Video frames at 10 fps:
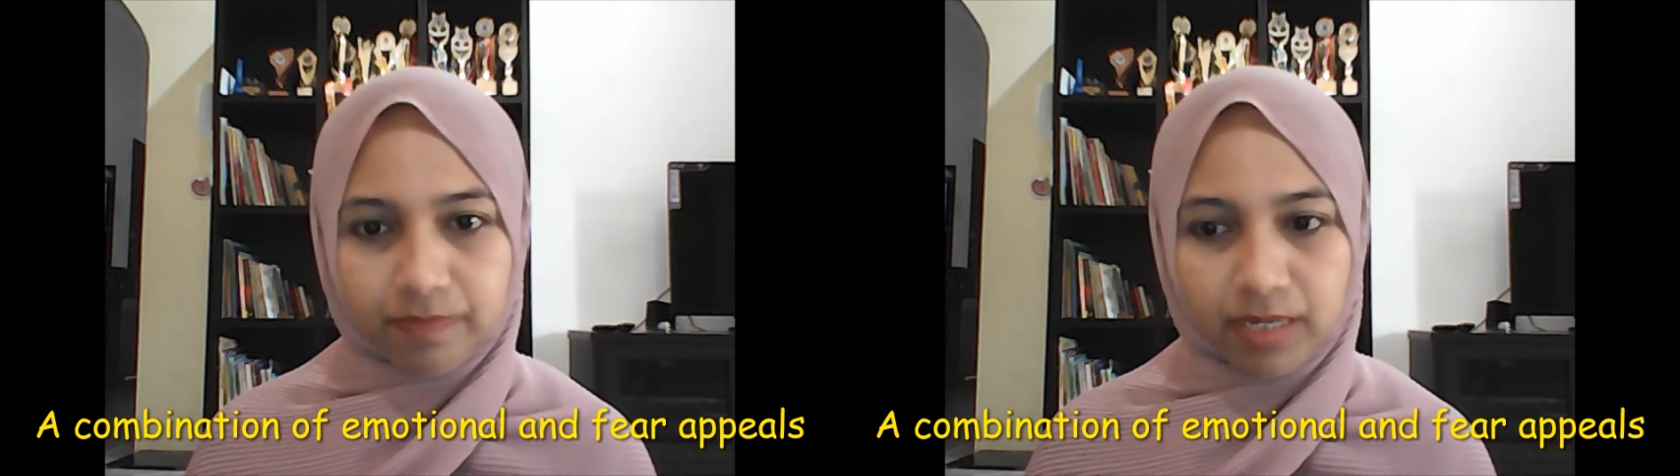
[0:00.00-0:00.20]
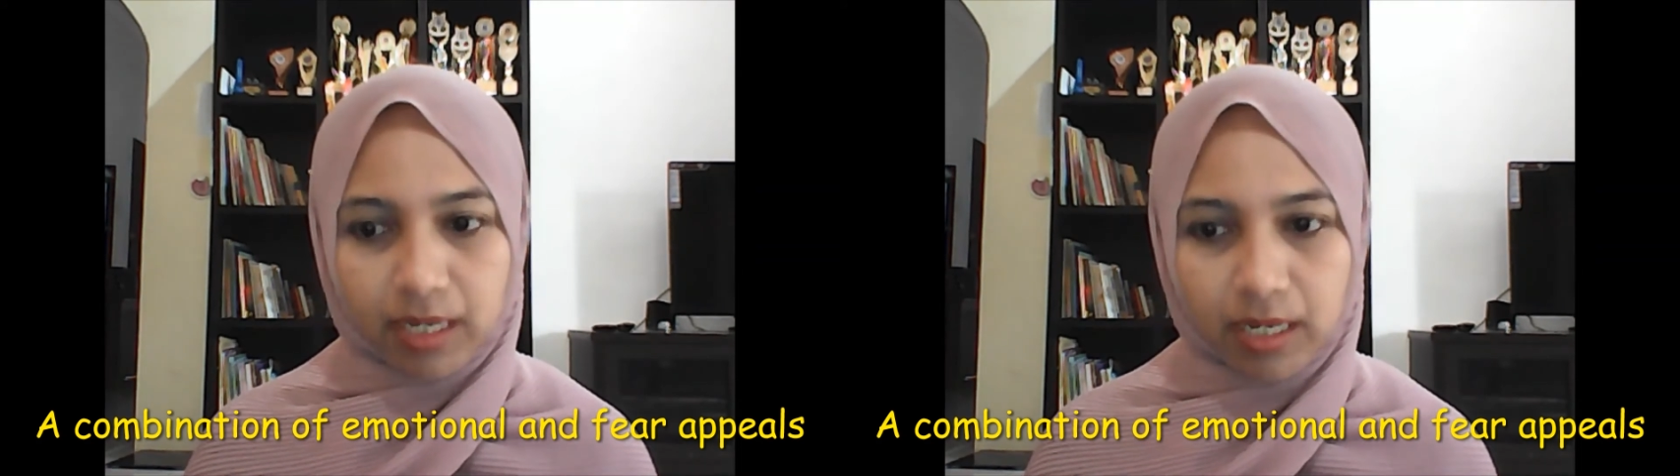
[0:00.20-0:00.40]

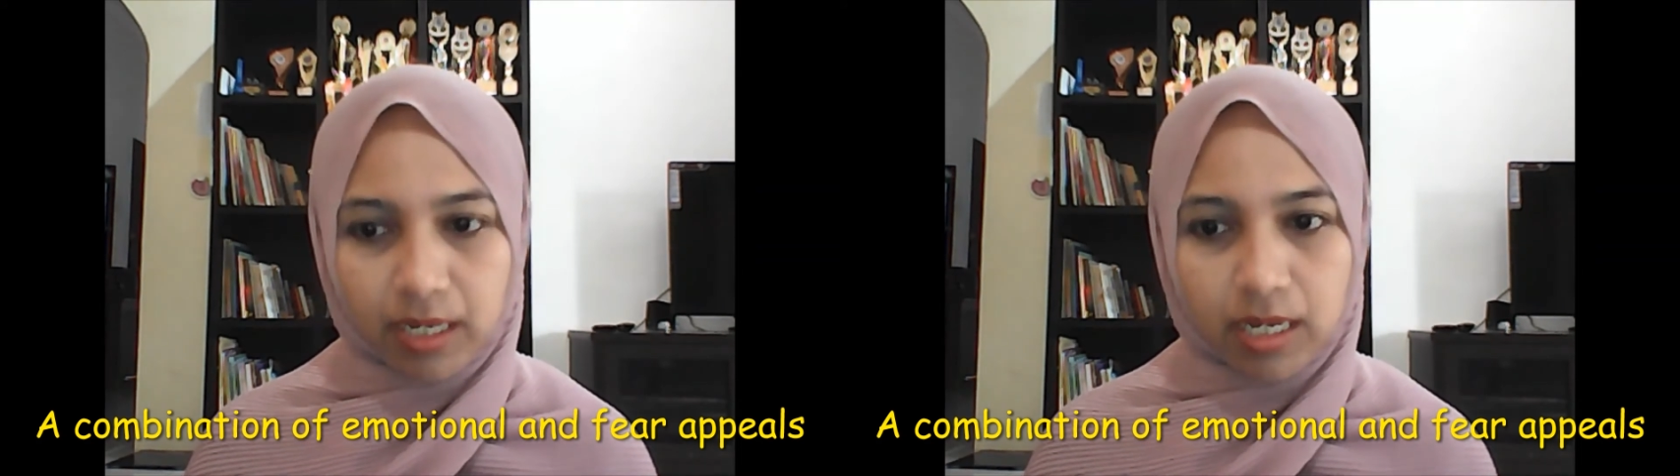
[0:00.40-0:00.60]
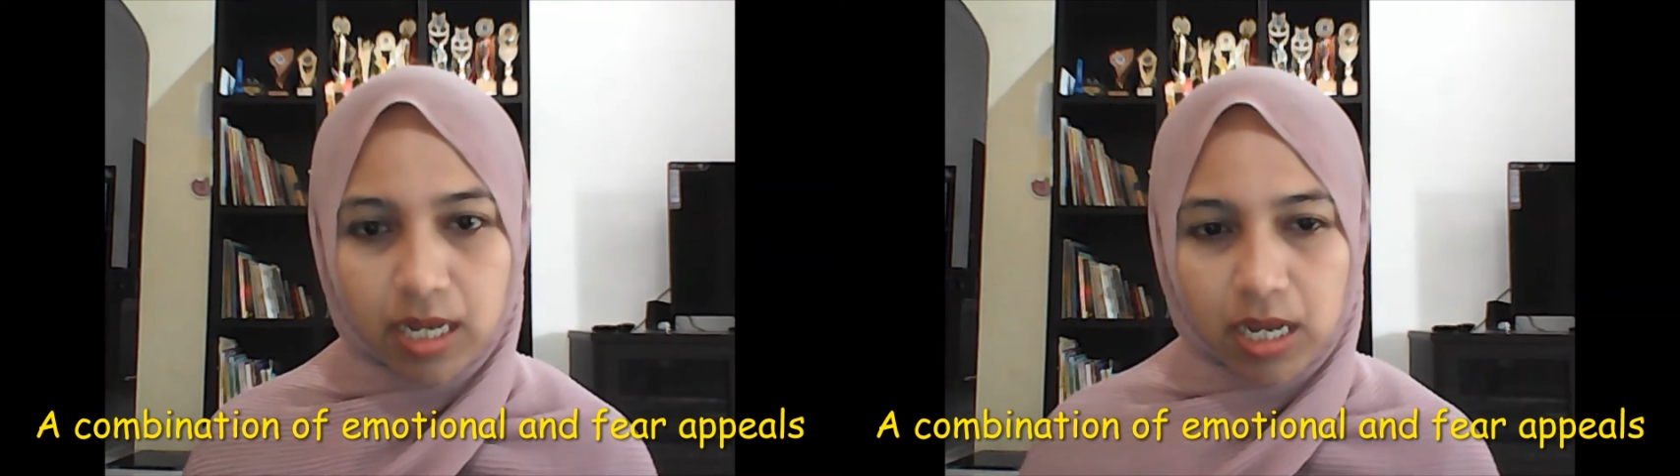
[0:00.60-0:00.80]

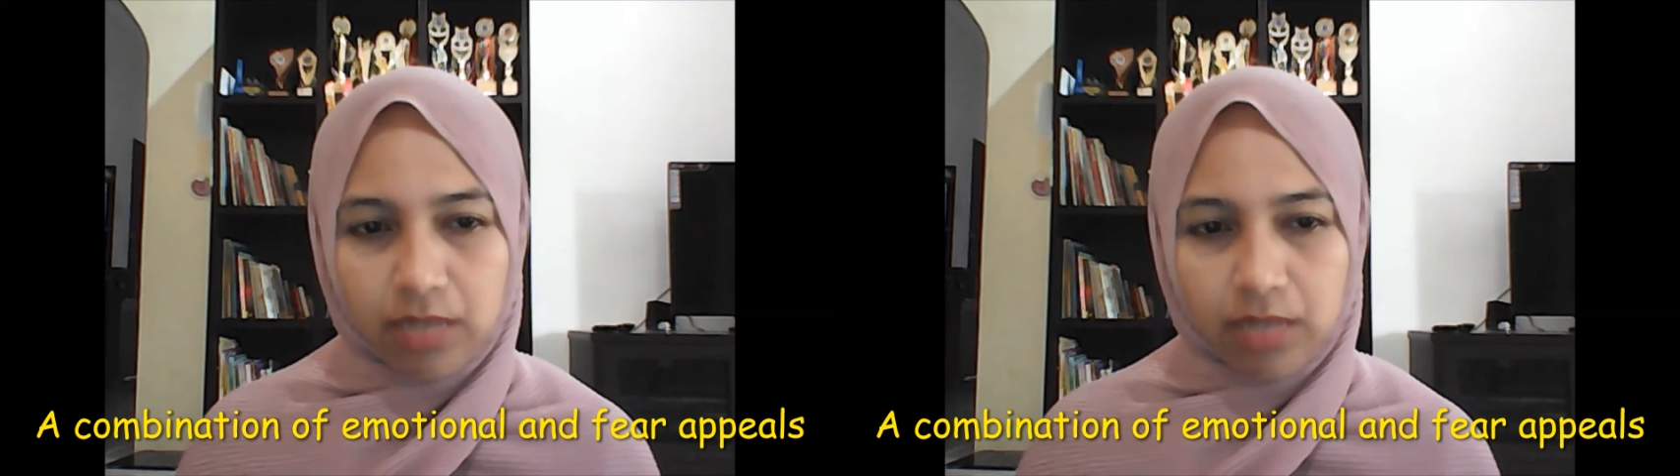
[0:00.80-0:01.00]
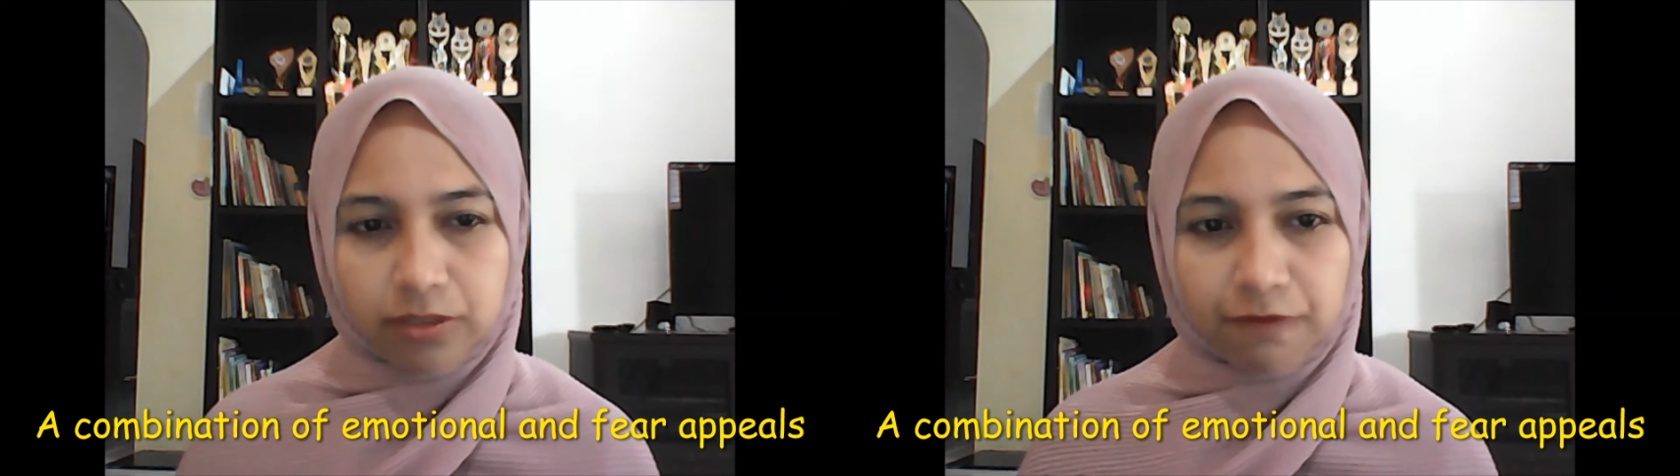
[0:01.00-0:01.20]
Okay,
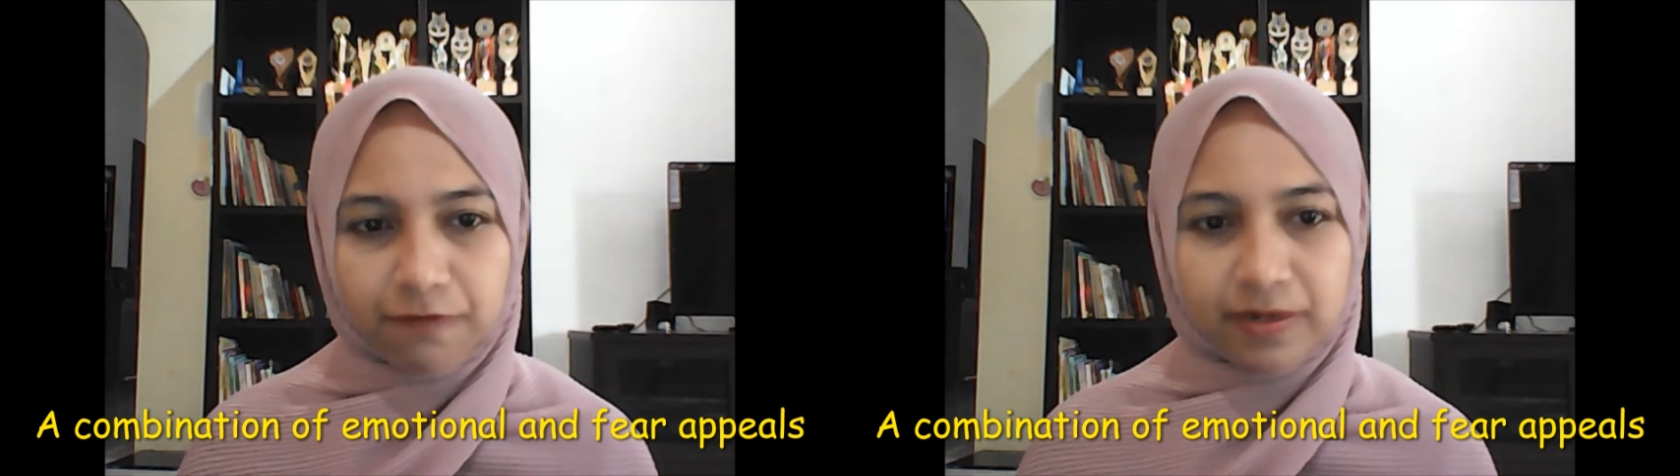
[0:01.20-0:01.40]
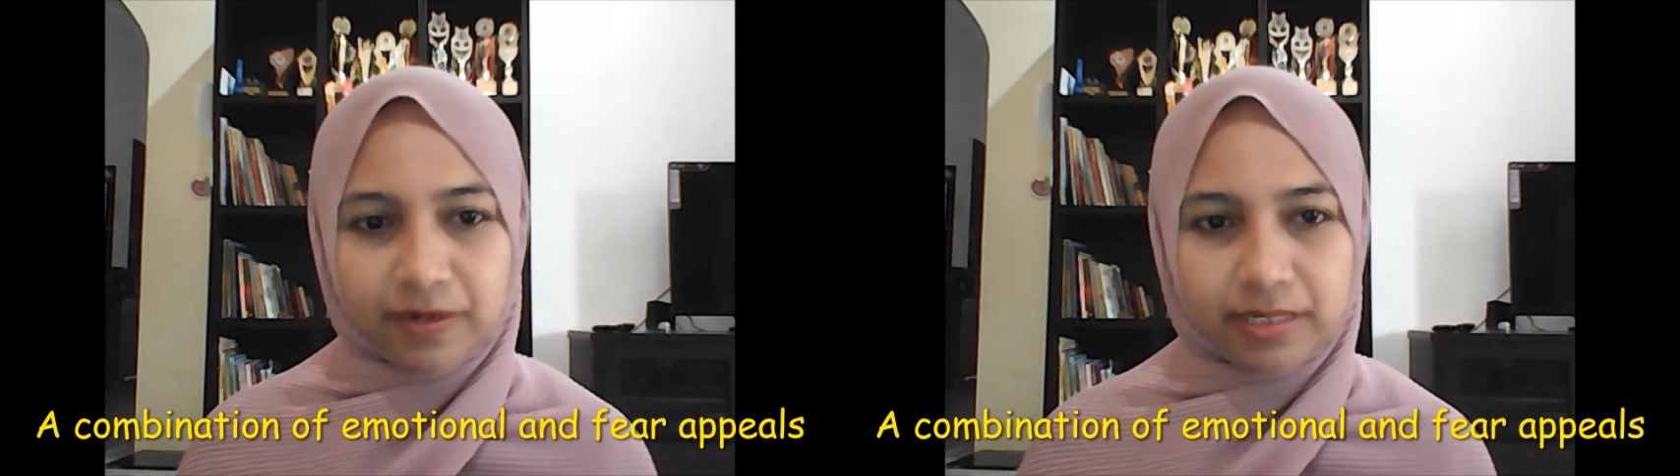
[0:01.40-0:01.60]
so
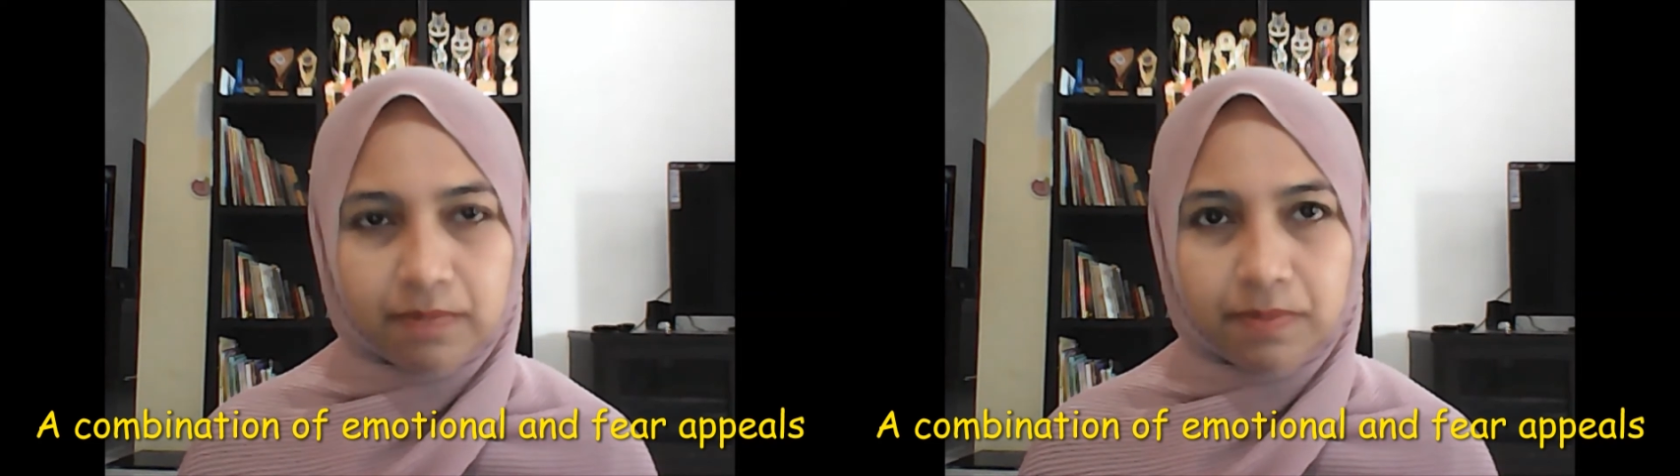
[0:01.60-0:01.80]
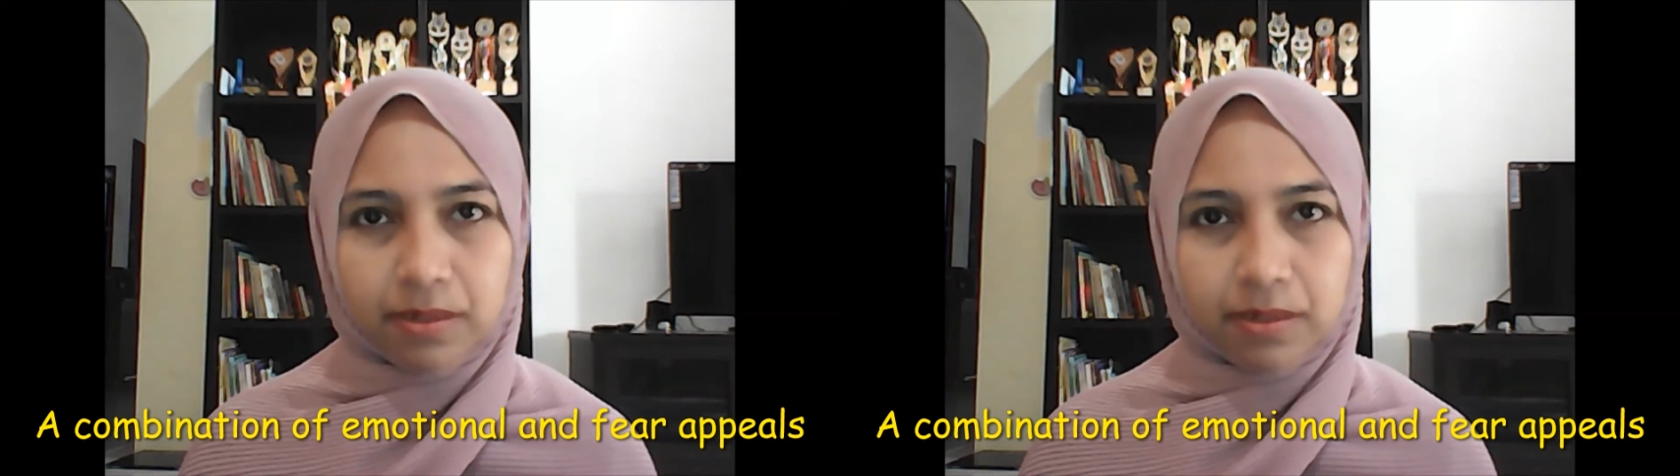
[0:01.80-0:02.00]
for
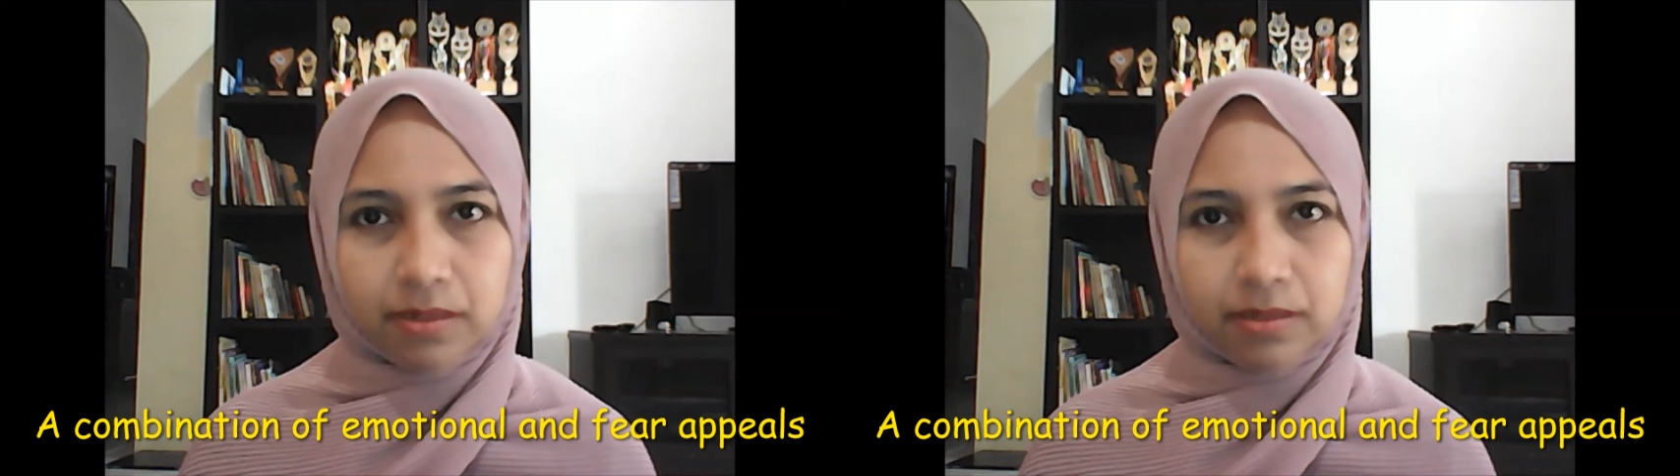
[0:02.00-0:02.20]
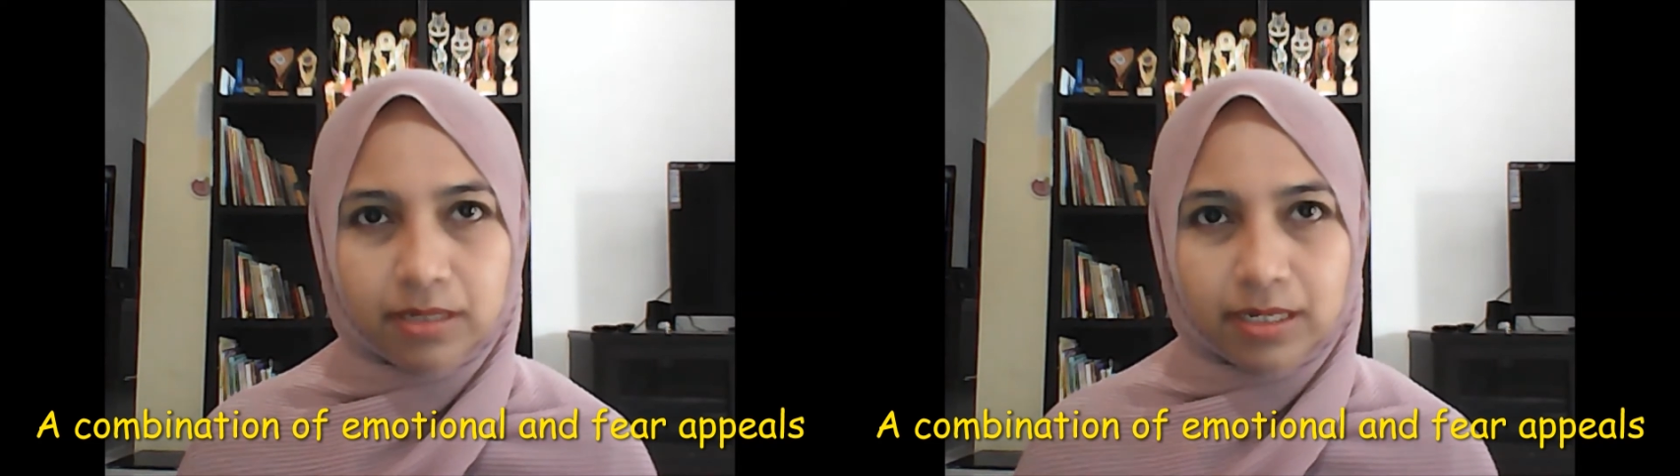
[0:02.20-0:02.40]

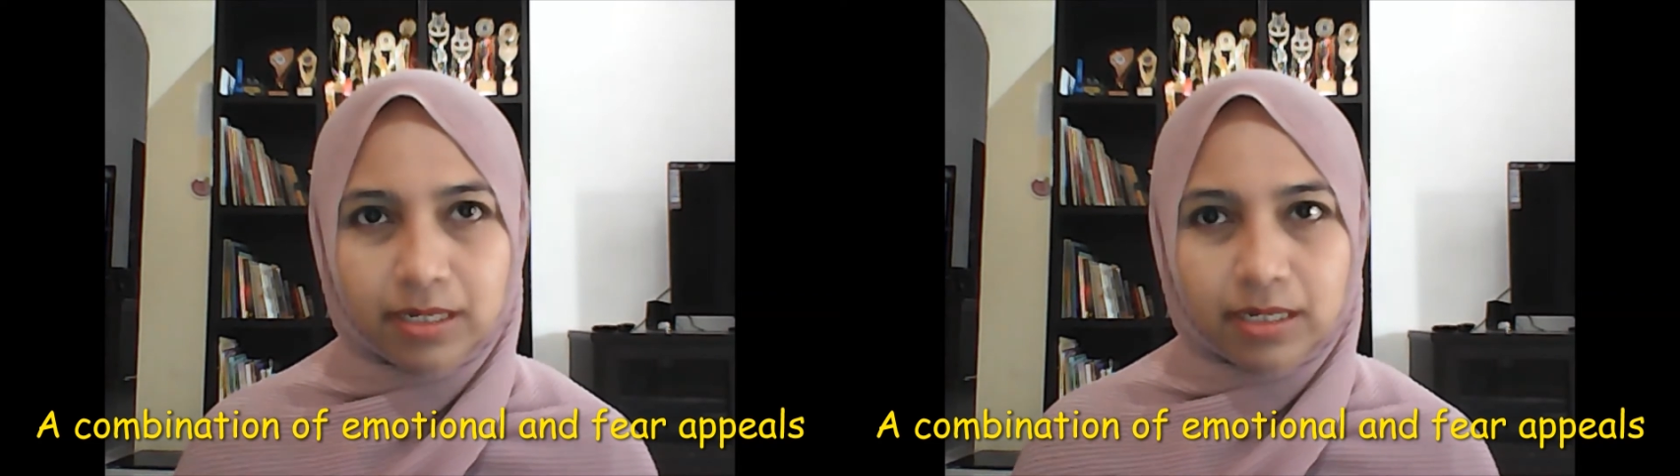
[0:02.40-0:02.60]
example,